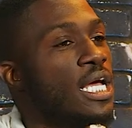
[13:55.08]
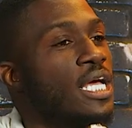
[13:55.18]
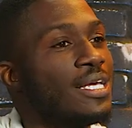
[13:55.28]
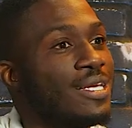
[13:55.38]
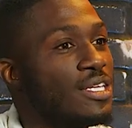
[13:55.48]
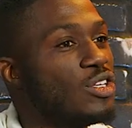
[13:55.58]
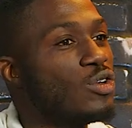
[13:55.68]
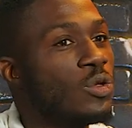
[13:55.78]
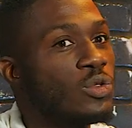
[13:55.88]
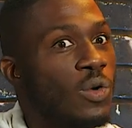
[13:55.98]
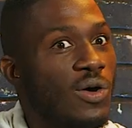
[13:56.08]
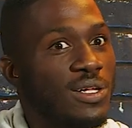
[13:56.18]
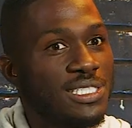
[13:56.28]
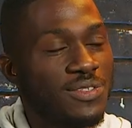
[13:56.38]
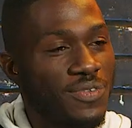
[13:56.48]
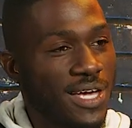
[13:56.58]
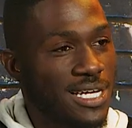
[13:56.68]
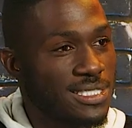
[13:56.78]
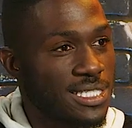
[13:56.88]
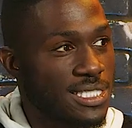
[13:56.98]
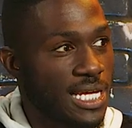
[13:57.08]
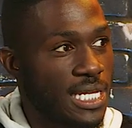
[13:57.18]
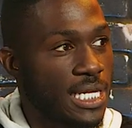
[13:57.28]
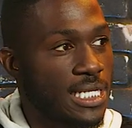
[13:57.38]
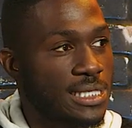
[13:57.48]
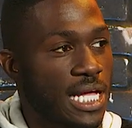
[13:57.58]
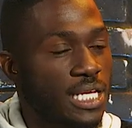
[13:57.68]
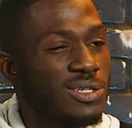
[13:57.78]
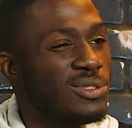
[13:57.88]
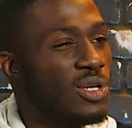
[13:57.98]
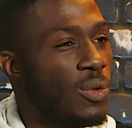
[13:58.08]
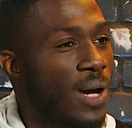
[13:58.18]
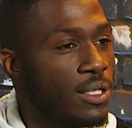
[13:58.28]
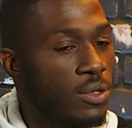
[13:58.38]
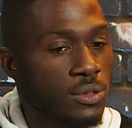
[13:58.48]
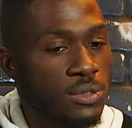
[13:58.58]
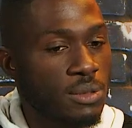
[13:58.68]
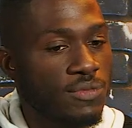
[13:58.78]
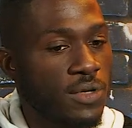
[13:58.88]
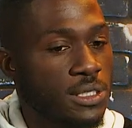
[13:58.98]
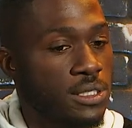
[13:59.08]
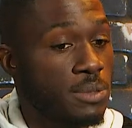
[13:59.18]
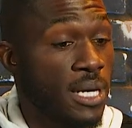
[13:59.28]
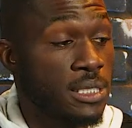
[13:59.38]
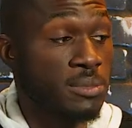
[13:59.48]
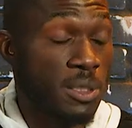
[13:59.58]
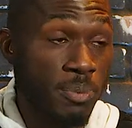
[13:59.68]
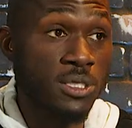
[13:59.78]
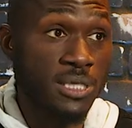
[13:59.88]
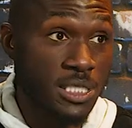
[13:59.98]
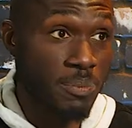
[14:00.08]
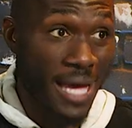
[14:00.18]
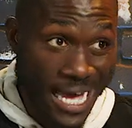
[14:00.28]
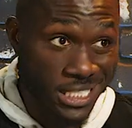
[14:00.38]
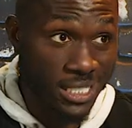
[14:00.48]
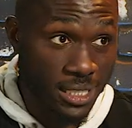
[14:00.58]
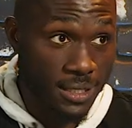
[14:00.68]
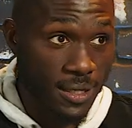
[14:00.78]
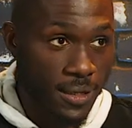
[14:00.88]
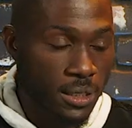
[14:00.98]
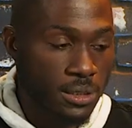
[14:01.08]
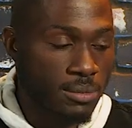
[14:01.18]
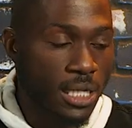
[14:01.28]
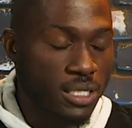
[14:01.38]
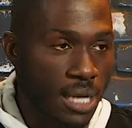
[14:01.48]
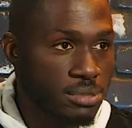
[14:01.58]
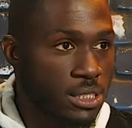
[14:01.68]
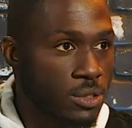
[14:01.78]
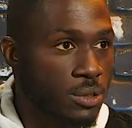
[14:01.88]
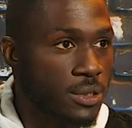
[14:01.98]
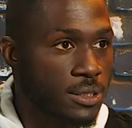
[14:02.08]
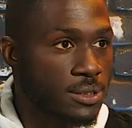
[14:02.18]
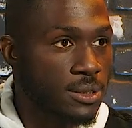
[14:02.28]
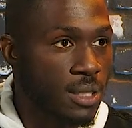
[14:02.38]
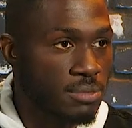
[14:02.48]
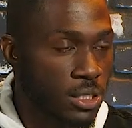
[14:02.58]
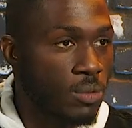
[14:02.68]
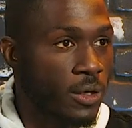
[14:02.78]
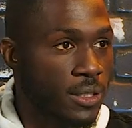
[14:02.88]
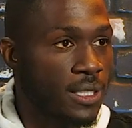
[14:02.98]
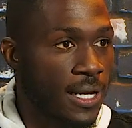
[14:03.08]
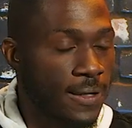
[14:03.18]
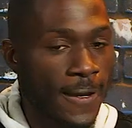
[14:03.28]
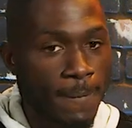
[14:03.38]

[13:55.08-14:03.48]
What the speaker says: You go through all these phases, and then it's like, you know why you're going through so many phases? Because you're passionate. The person that's passionate is going to be like, I'm still doing this. I'm still working it out. Yeah,